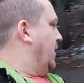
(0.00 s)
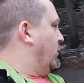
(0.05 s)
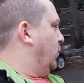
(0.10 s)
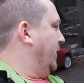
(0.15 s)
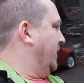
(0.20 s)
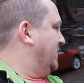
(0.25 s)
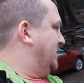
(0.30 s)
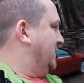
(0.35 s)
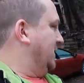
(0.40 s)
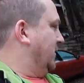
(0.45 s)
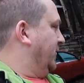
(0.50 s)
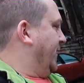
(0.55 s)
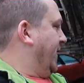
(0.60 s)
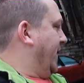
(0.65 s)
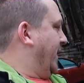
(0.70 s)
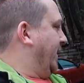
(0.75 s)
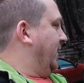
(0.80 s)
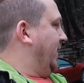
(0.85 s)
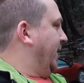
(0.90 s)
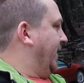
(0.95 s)
reseal the
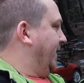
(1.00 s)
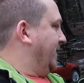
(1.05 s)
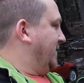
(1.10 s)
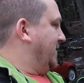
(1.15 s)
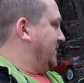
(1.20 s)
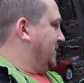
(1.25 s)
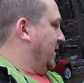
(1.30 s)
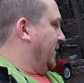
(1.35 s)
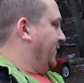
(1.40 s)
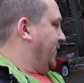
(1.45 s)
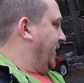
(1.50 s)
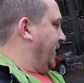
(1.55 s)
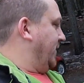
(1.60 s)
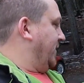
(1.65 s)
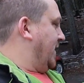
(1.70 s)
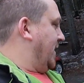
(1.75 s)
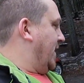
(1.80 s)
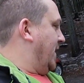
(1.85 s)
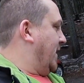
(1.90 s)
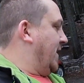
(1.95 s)
headlights, stuff like
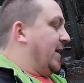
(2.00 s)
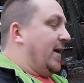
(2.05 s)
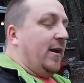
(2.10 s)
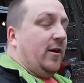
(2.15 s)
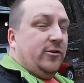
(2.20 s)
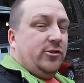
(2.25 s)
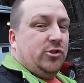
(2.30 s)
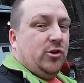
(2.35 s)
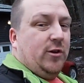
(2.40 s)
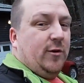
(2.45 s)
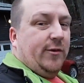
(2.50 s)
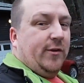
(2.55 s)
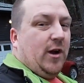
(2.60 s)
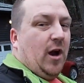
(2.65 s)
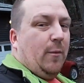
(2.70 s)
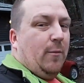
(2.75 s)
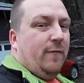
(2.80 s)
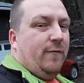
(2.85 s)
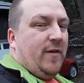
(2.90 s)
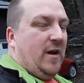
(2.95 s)
that, and I'll show you what the
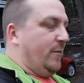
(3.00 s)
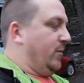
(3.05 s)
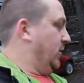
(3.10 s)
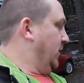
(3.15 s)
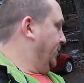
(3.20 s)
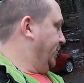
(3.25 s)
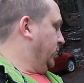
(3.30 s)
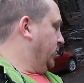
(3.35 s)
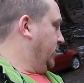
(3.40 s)
carbon fiber lip